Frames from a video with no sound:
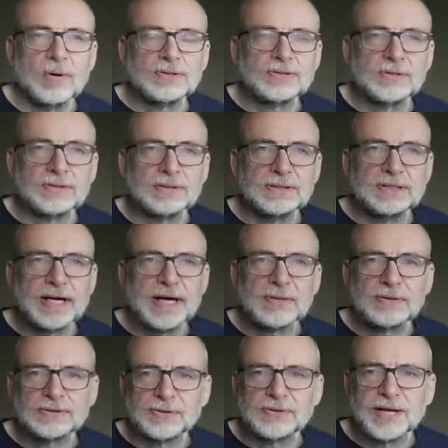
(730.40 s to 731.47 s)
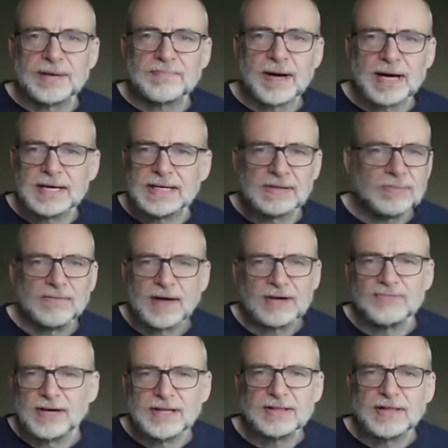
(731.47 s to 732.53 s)
what's on their mind
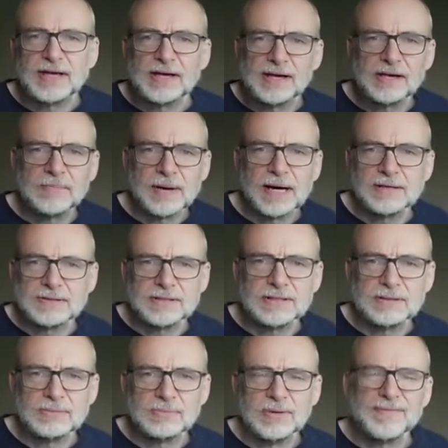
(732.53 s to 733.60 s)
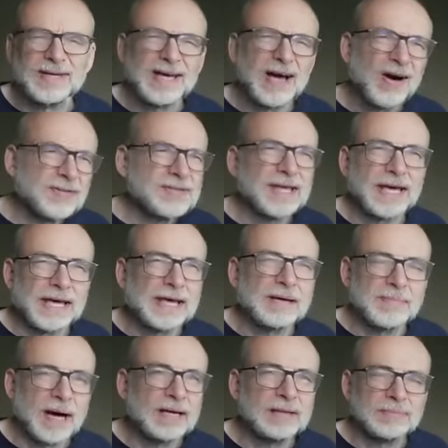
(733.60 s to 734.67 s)
without really thinking about it. Well, they are thinking
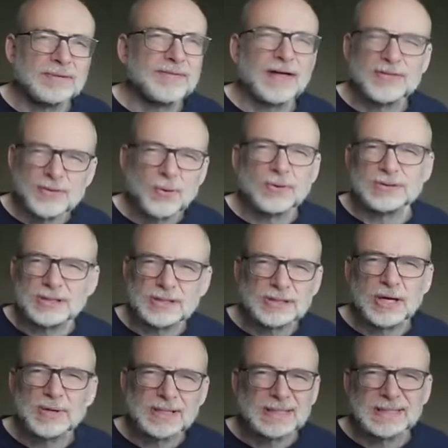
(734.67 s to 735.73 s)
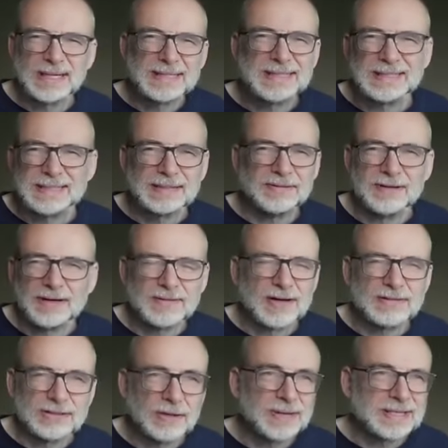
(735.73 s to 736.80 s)
about it, but their thoughts are so exciting,
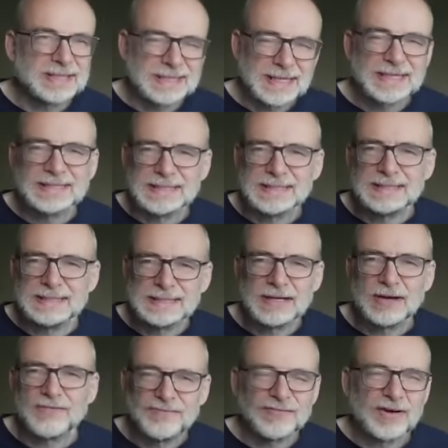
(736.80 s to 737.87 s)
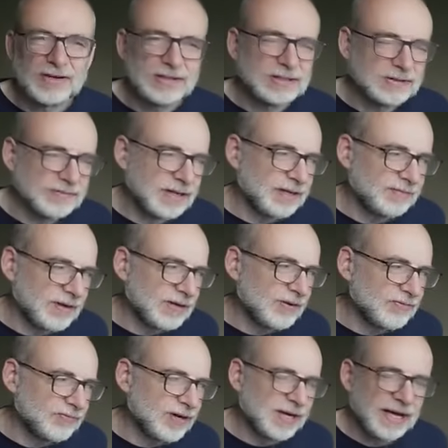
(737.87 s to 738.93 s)
so excited and so fast, they
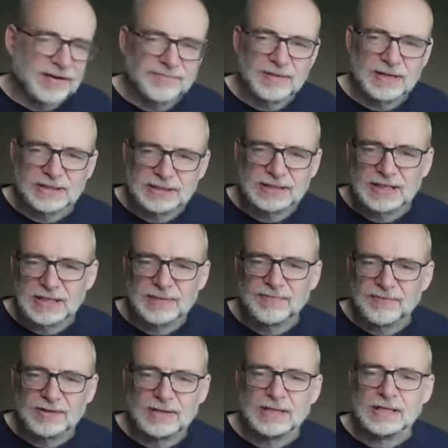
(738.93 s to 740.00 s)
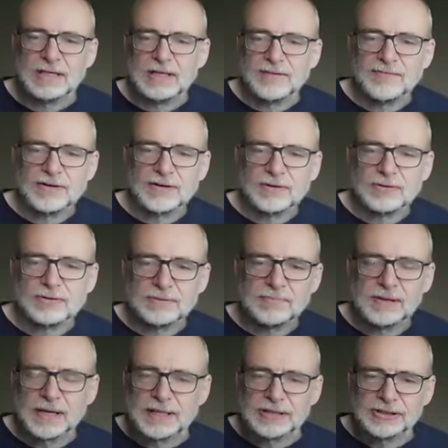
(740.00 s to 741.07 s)
don't really have much time for
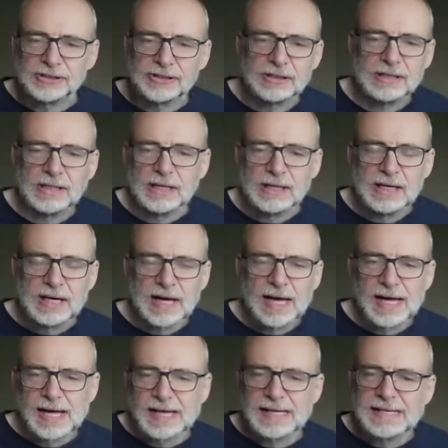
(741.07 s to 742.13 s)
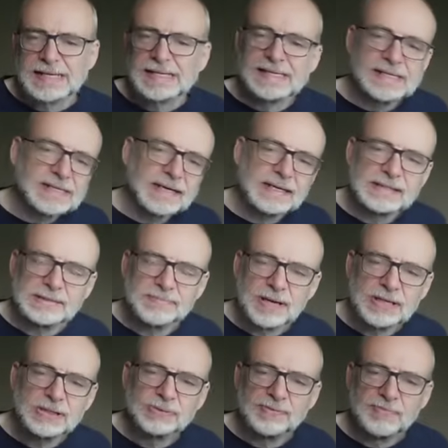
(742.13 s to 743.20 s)
contemplation. And I
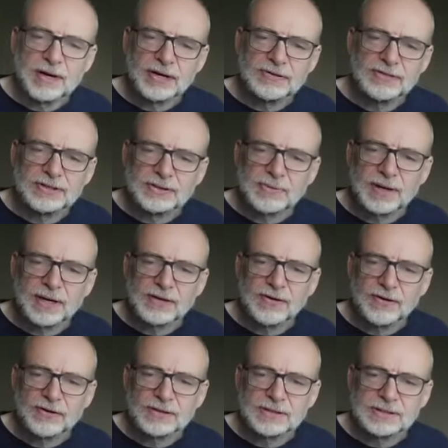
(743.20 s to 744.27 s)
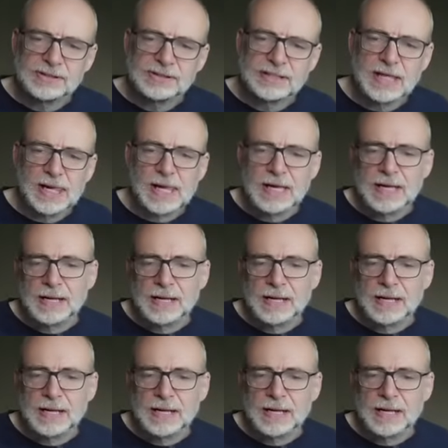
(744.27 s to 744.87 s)
suppose with Mercury square Uranus,